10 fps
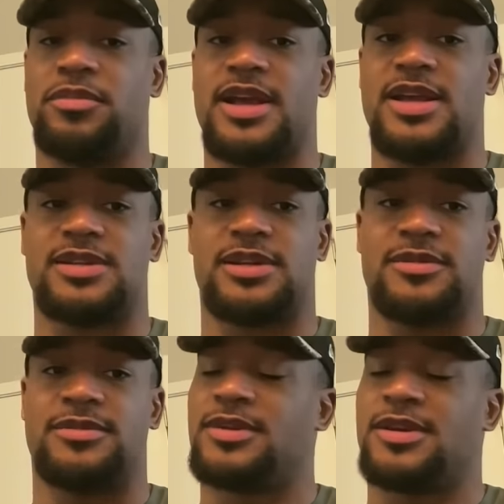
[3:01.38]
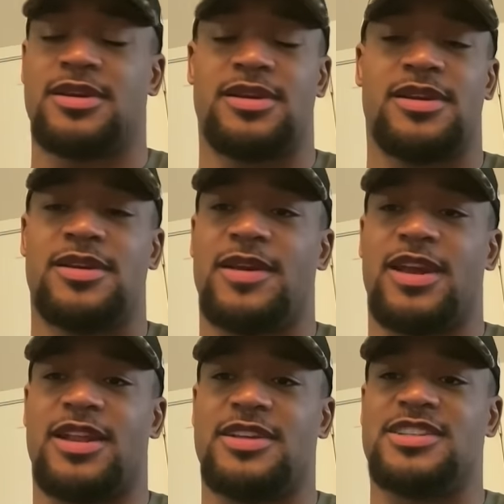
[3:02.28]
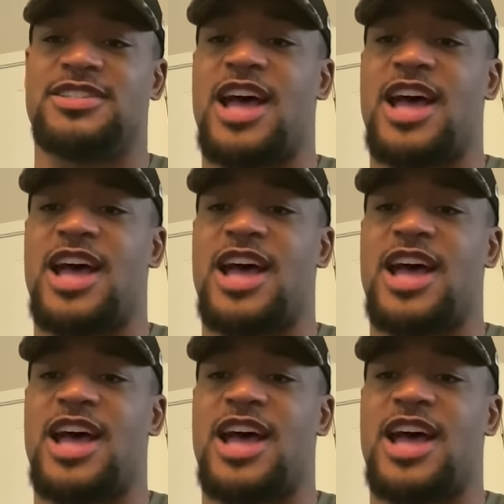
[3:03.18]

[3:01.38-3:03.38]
blessed and and it's just the